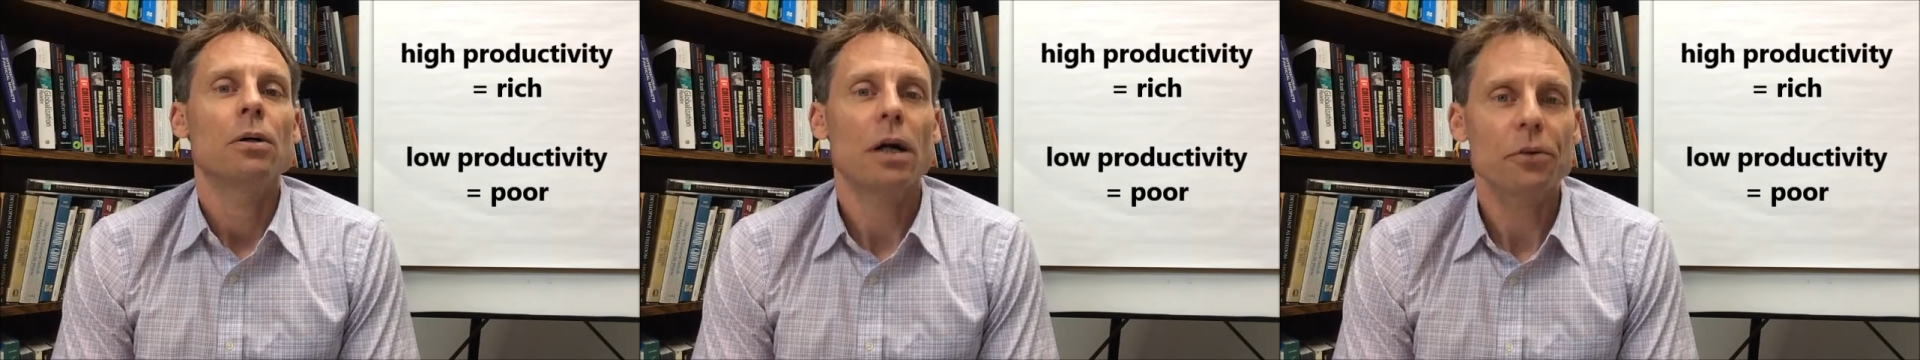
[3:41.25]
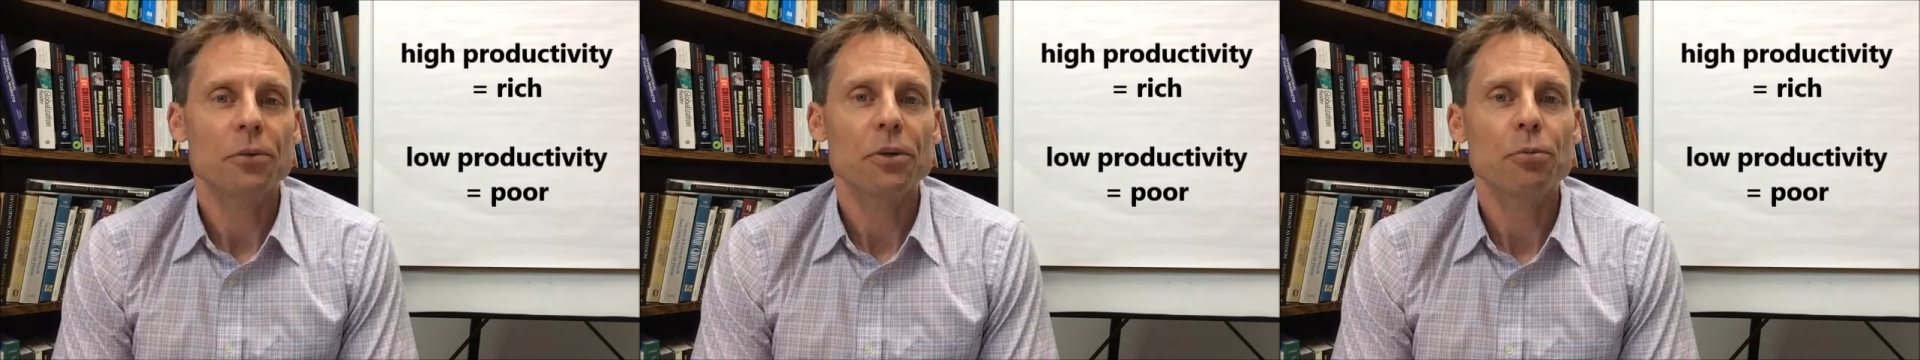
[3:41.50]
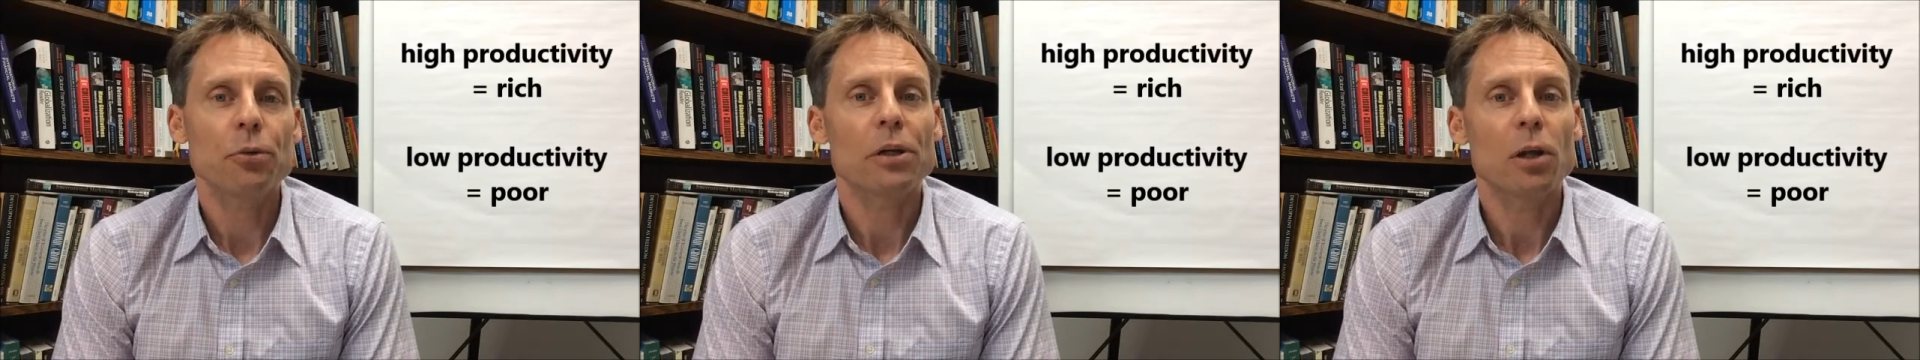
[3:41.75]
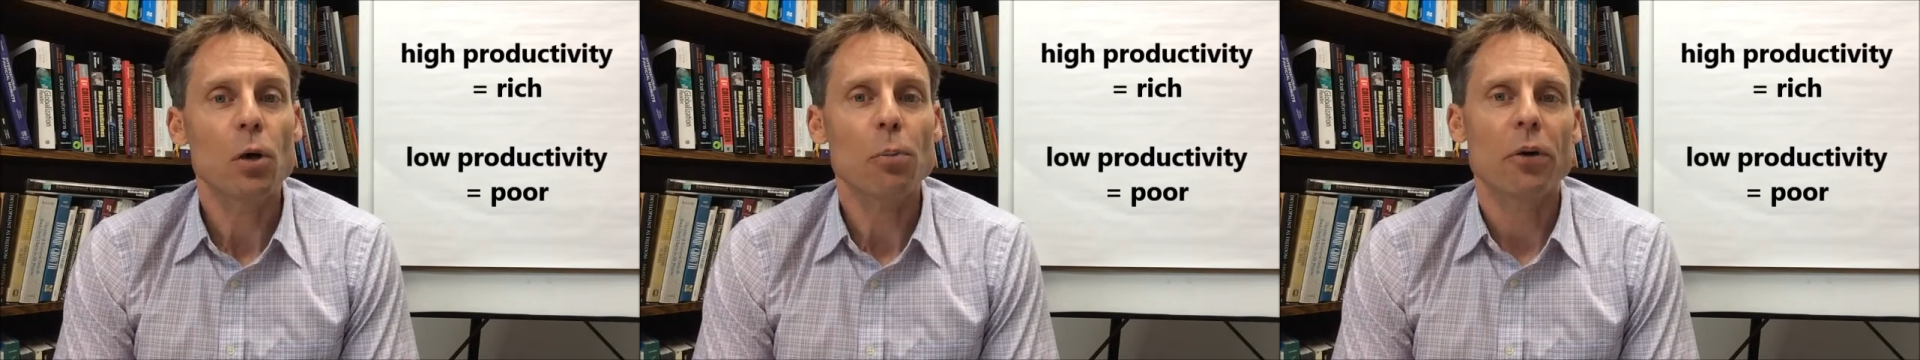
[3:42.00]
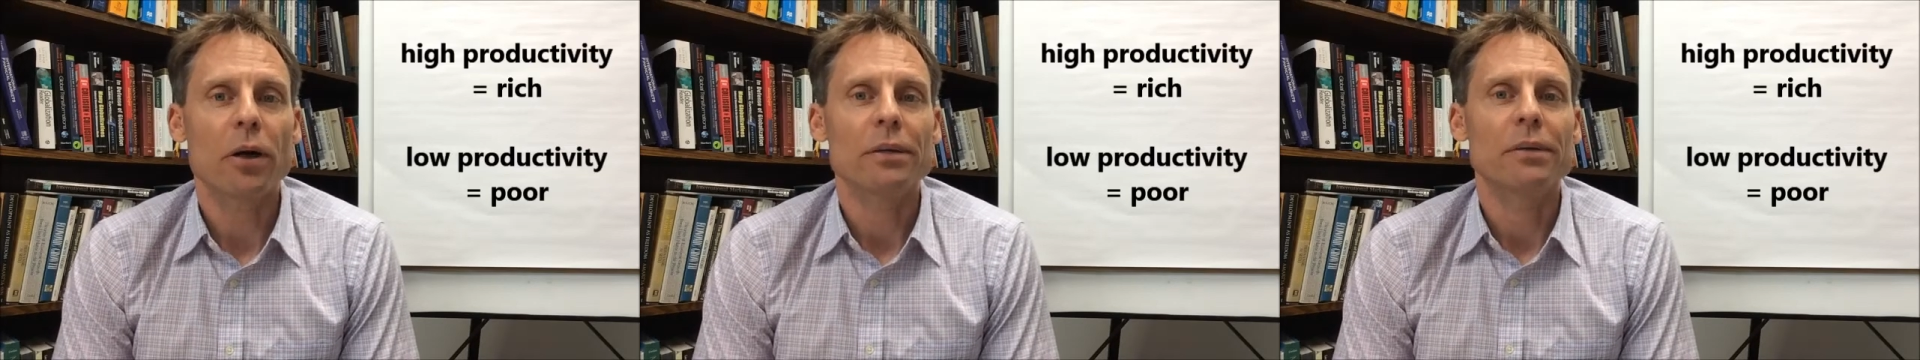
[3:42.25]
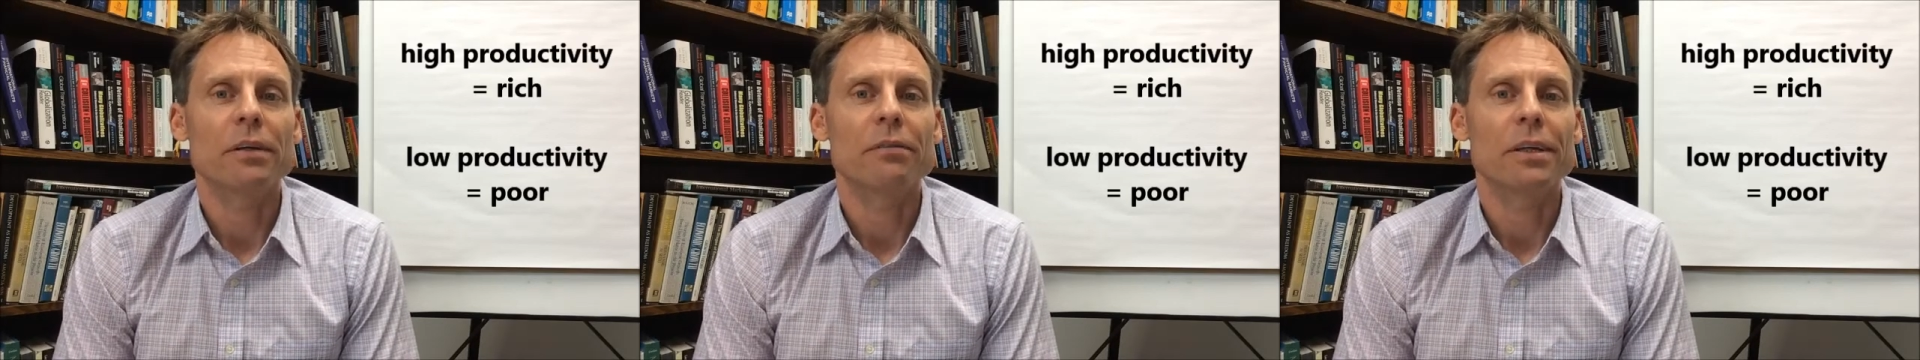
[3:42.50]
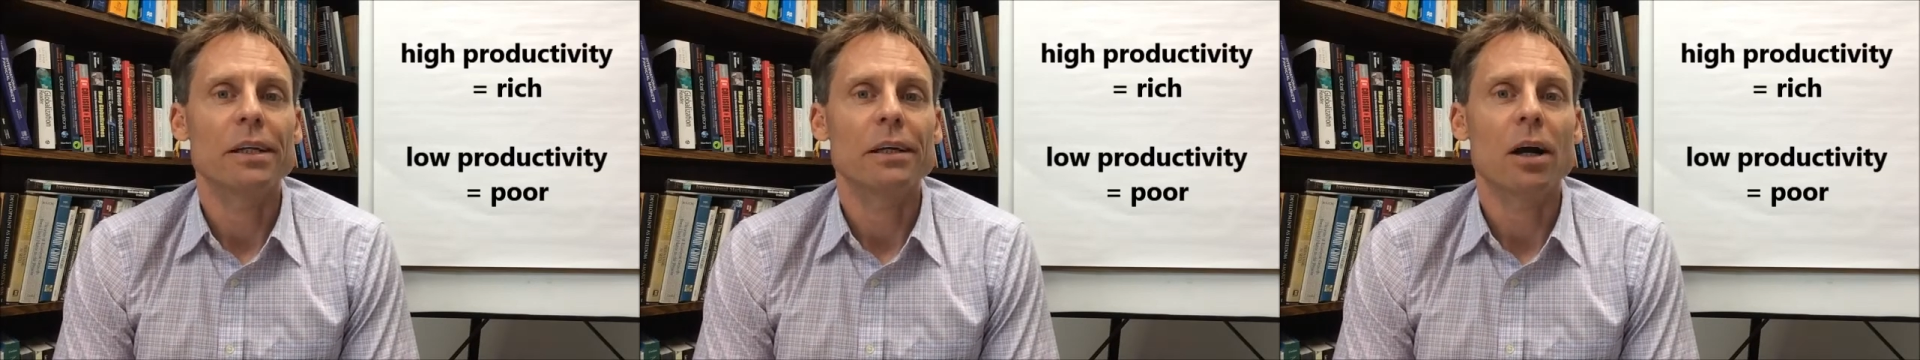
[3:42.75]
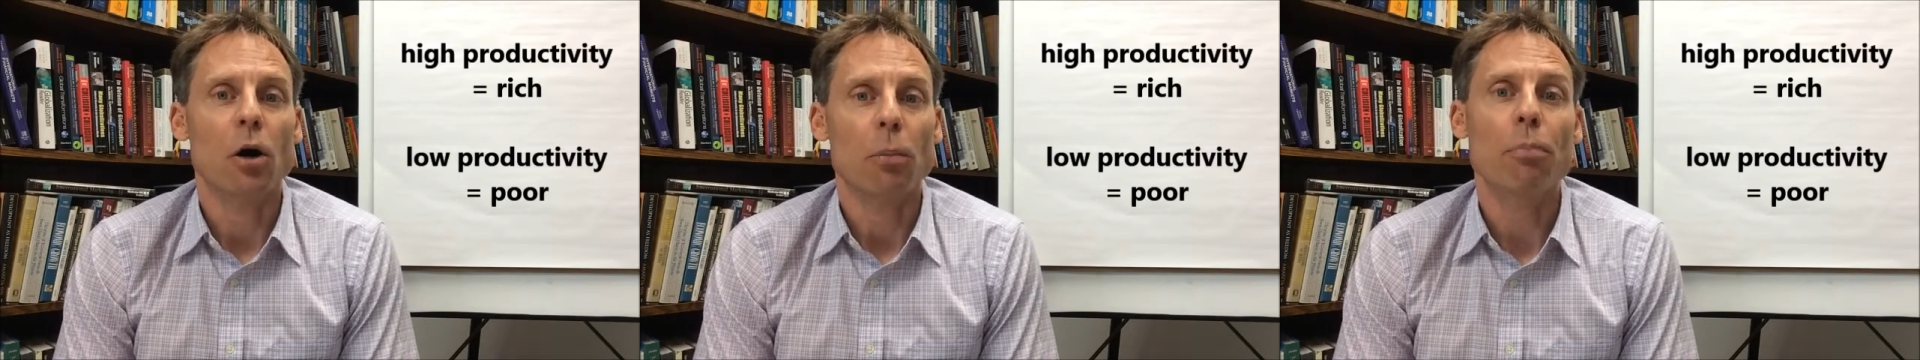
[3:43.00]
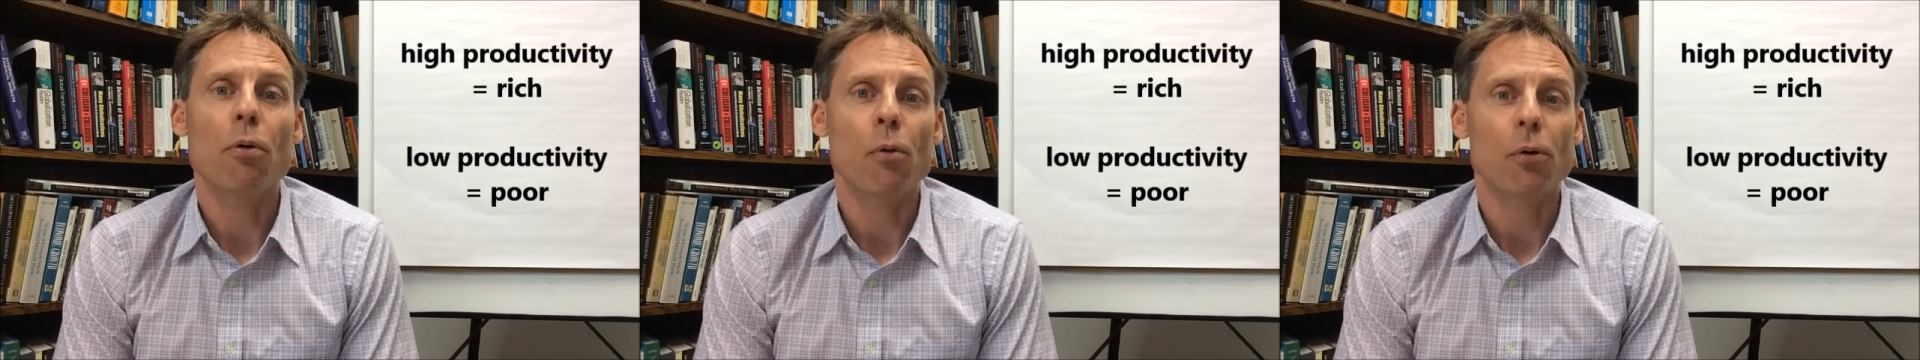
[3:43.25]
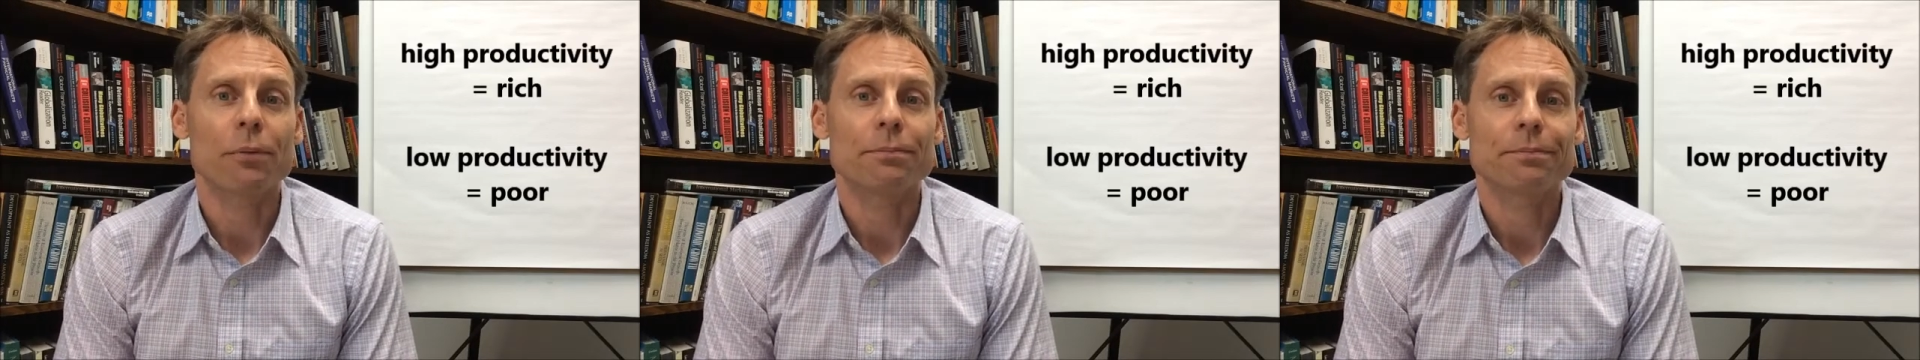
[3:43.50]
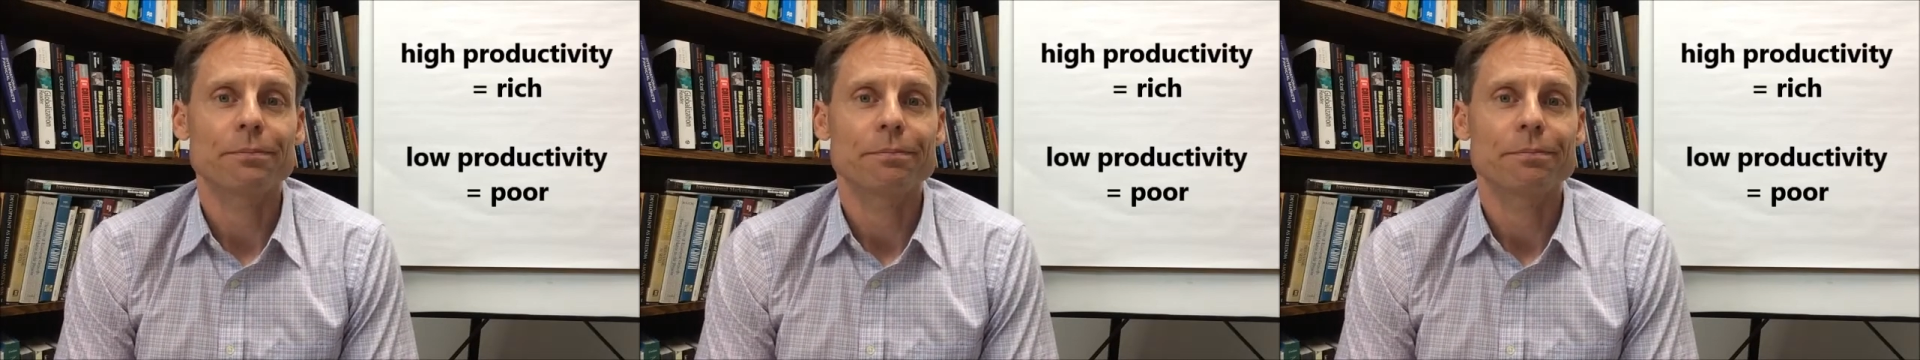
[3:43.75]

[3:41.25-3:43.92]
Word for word: countries with low productivity are poor.